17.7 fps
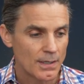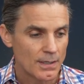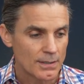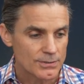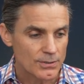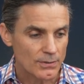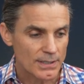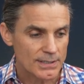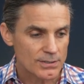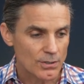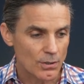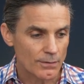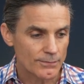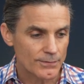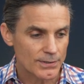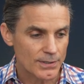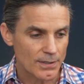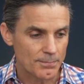So let's go
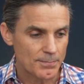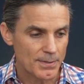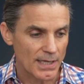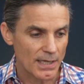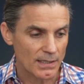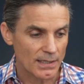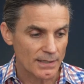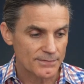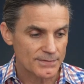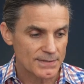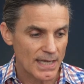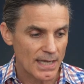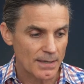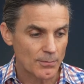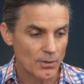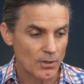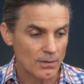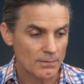over to the PLF
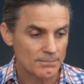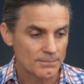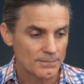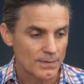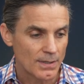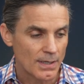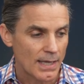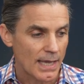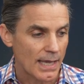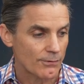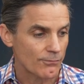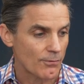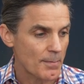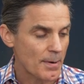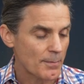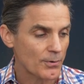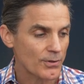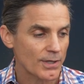table. And
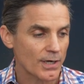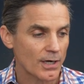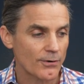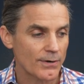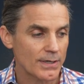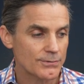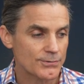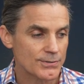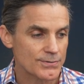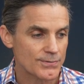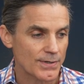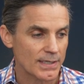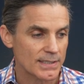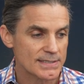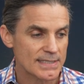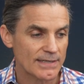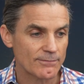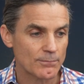remember that our interest rate
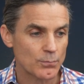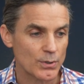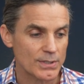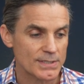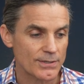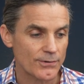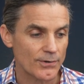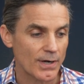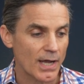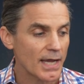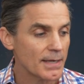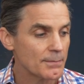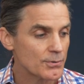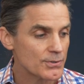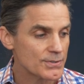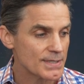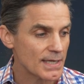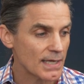is
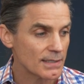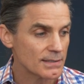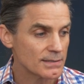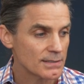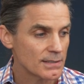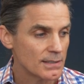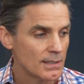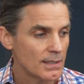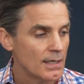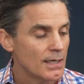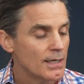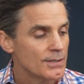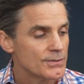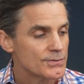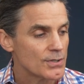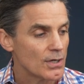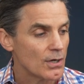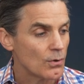7.09%.
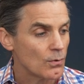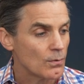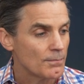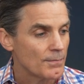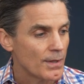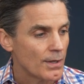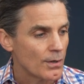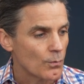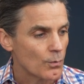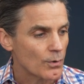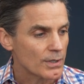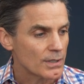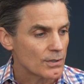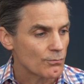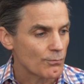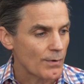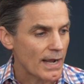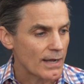So we're going
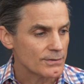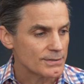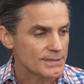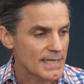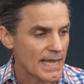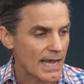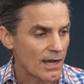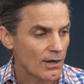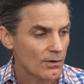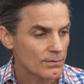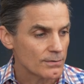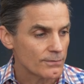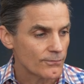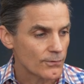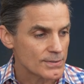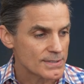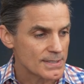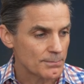to round down
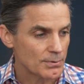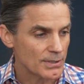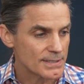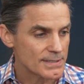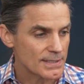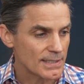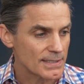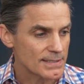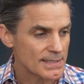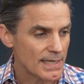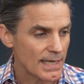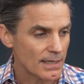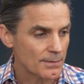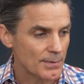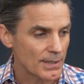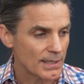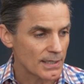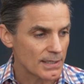for simplicity's
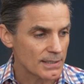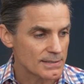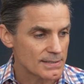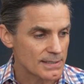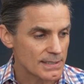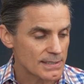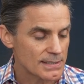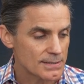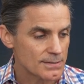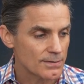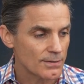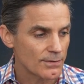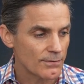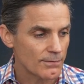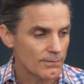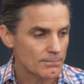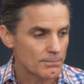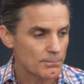sake because this
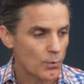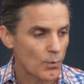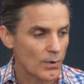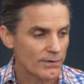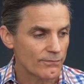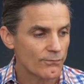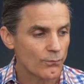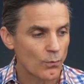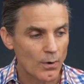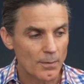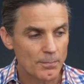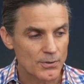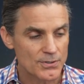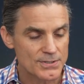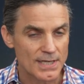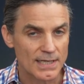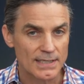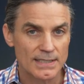
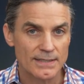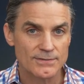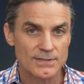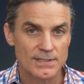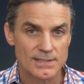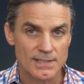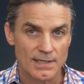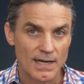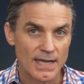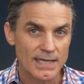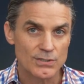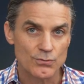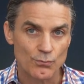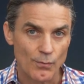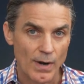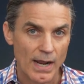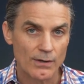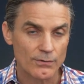0.4% gives us a nice
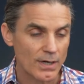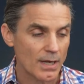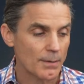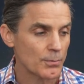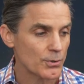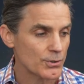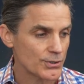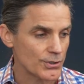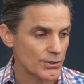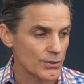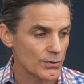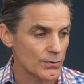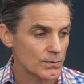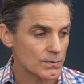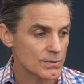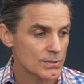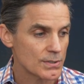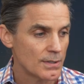round number to
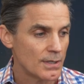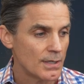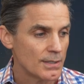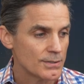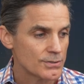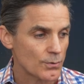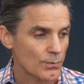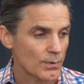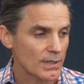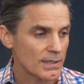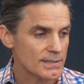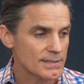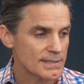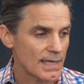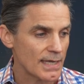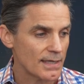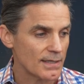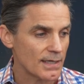use. So we're going to
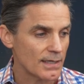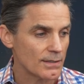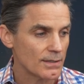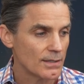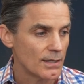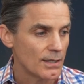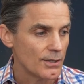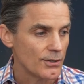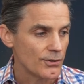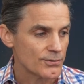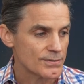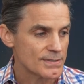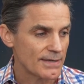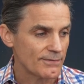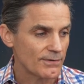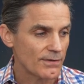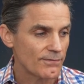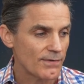say that you're
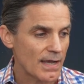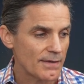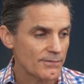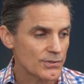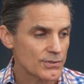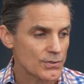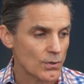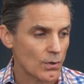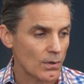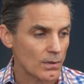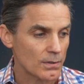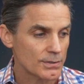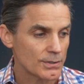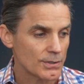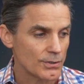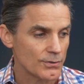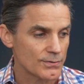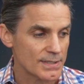75 years
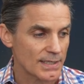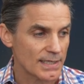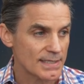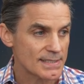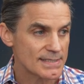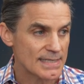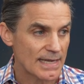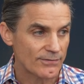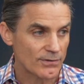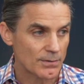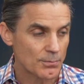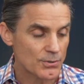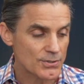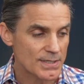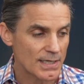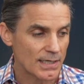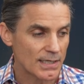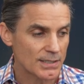old using a
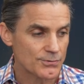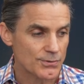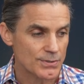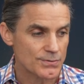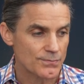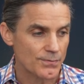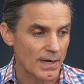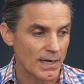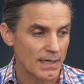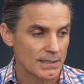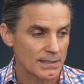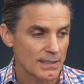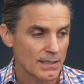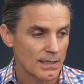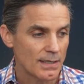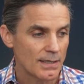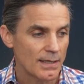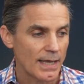7% interest rate
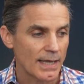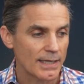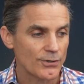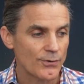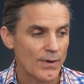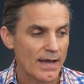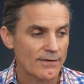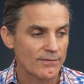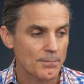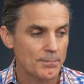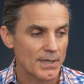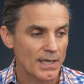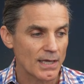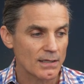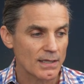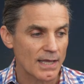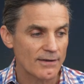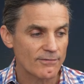and you have a
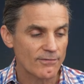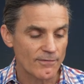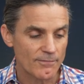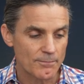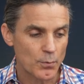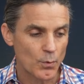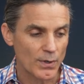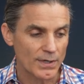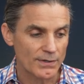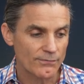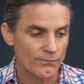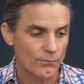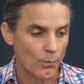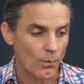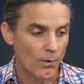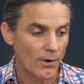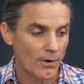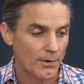PLF of
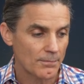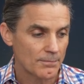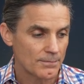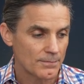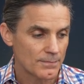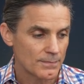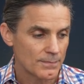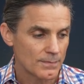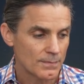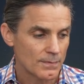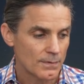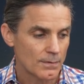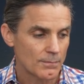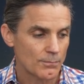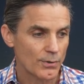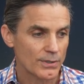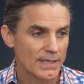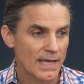0.4.
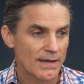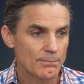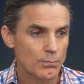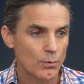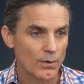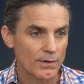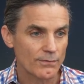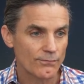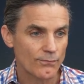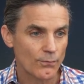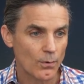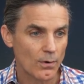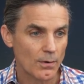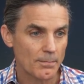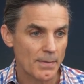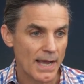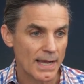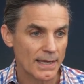Bring that
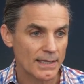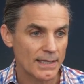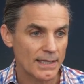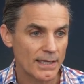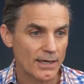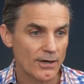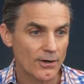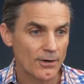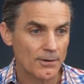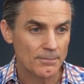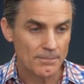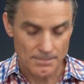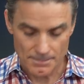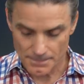0.4 back here.